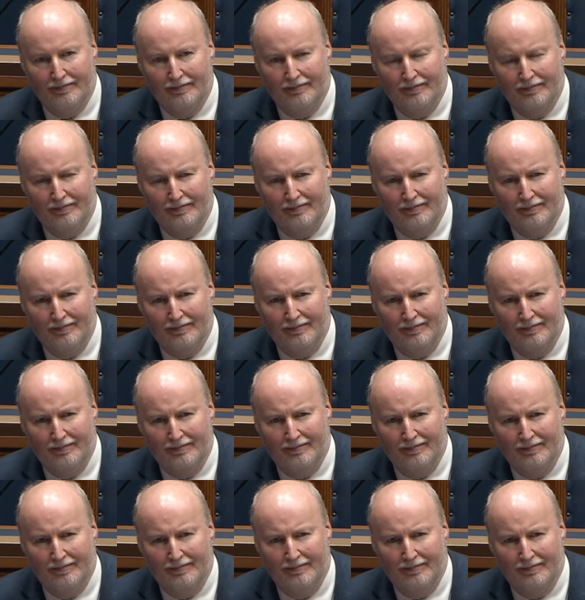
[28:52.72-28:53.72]

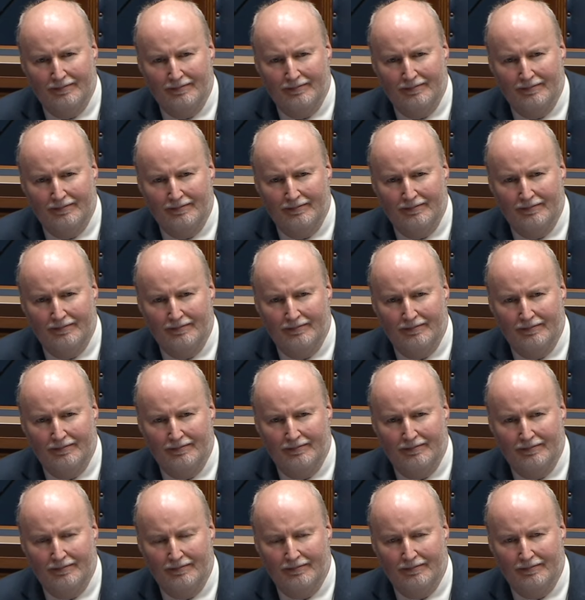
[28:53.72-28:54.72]

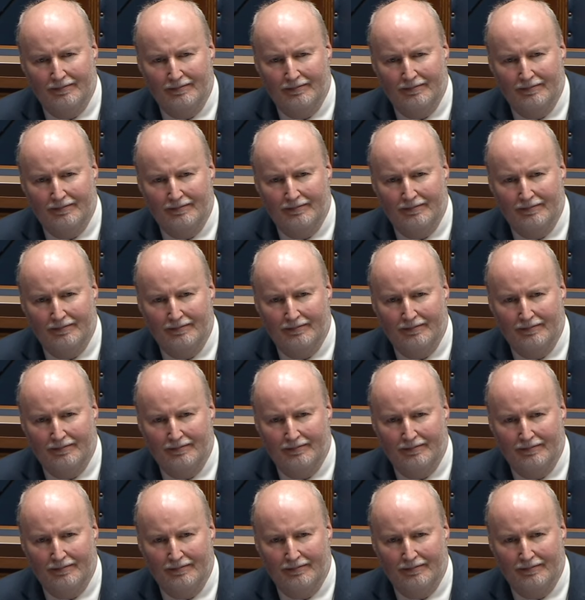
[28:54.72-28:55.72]

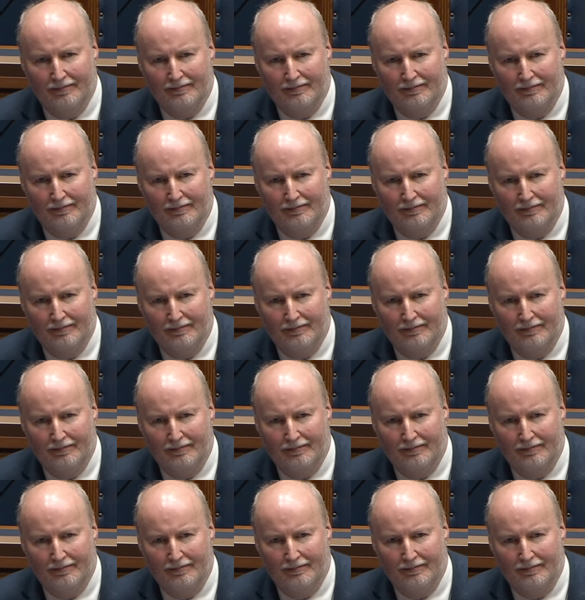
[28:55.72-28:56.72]

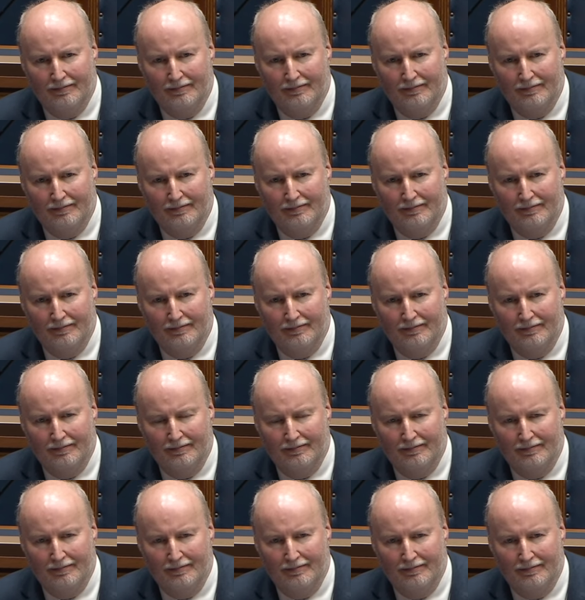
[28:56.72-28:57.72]

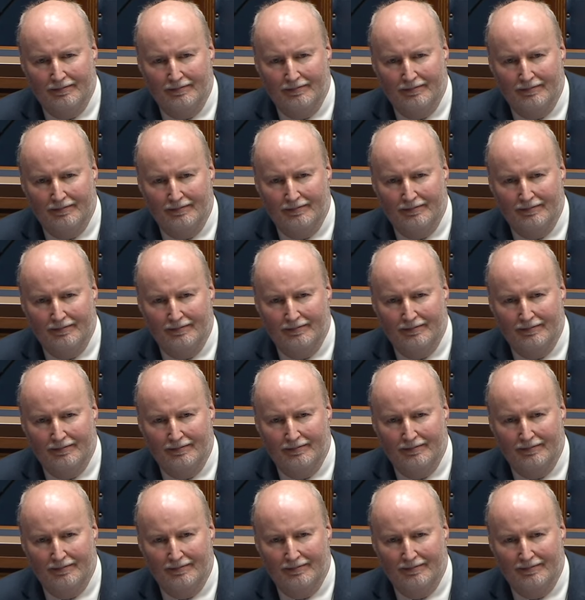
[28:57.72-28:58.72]

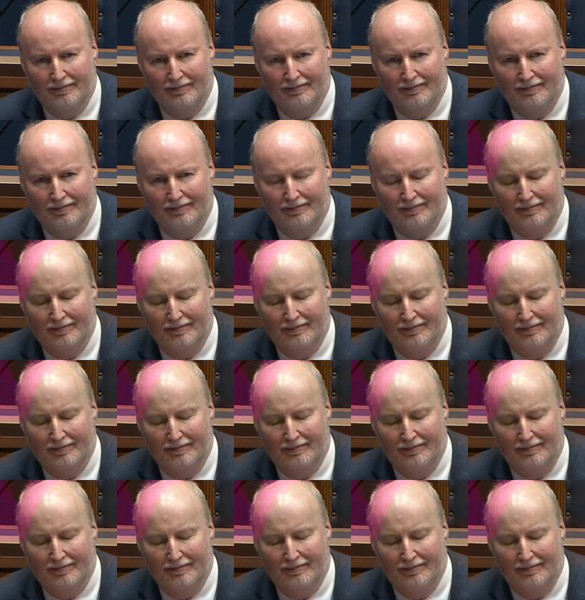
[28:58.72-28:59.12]
(not speaking)